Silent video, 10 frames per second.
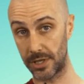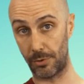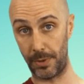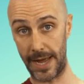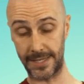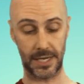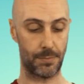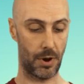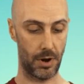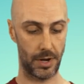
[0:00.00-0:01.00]
this little
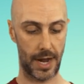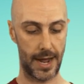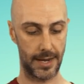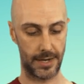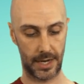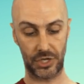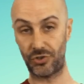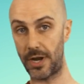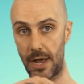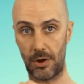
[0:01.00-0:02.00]
plastic part and uh,
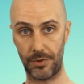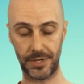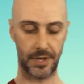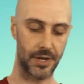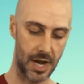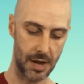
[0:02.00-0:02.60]
straighten out all these other